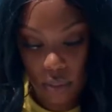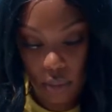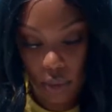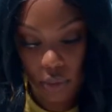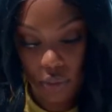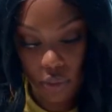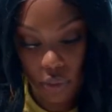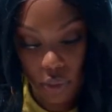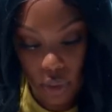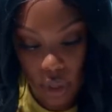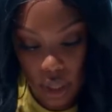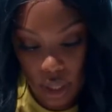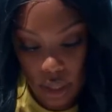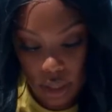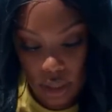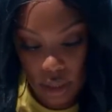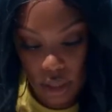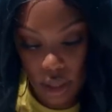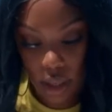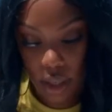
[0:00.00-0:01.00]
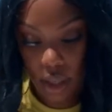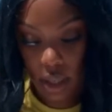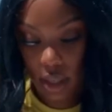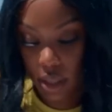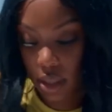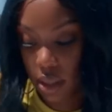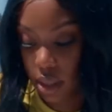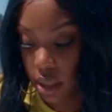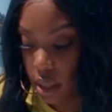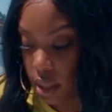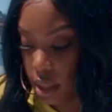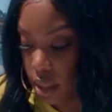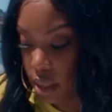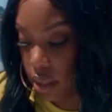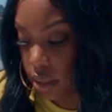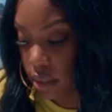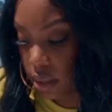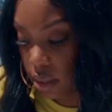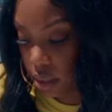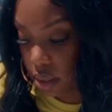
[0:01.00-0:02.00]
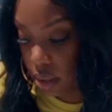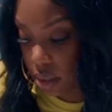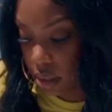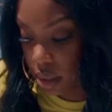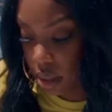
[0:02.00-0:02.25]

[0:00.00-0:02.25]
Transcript: before I start anything else.